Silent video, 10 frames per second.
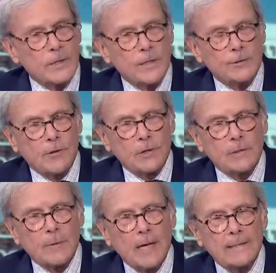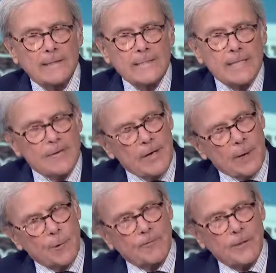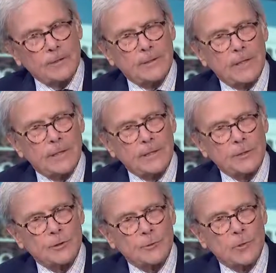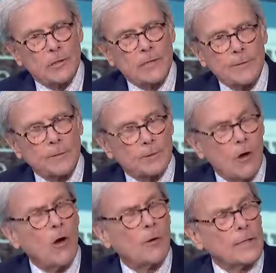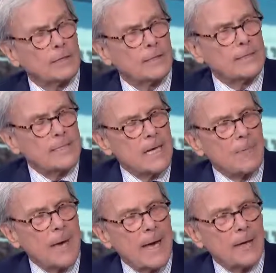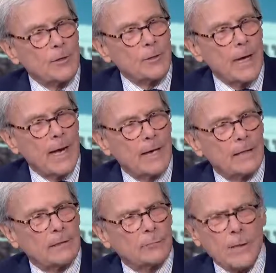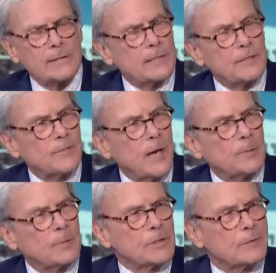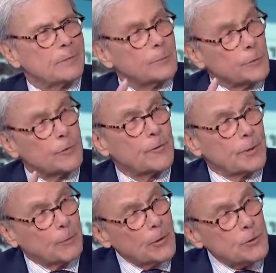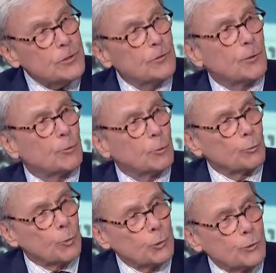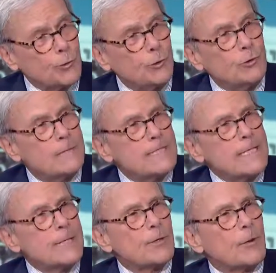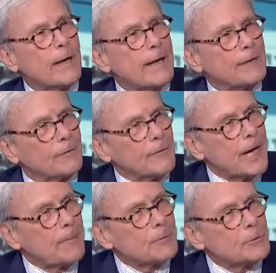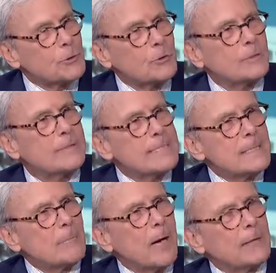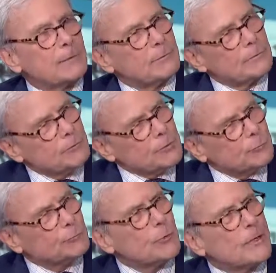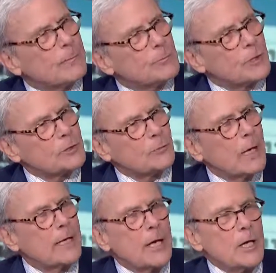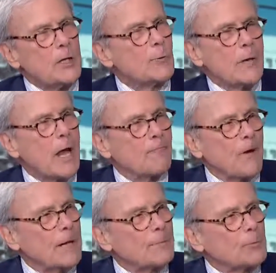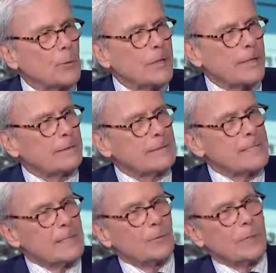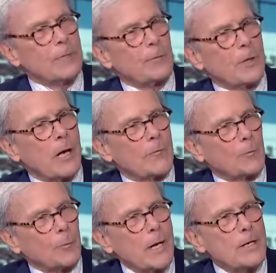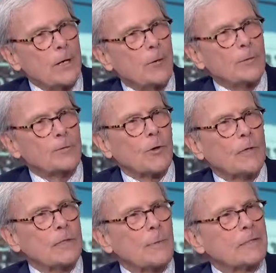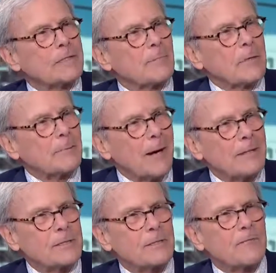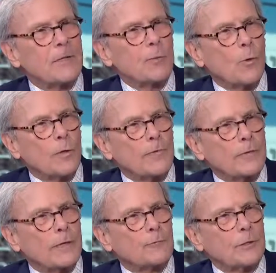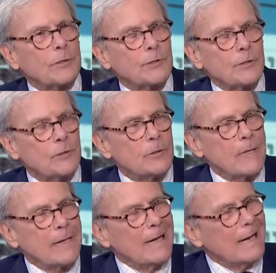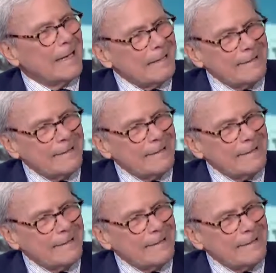that he talked about. And then I reflected on his career. He was always a man who had a great sense of optimism during the Depression, during World War II. He knew how to handle the opposition by treating him just right. You would not find him tweeting when he went on the radio. It was always about something positive that he wanted the country to do. I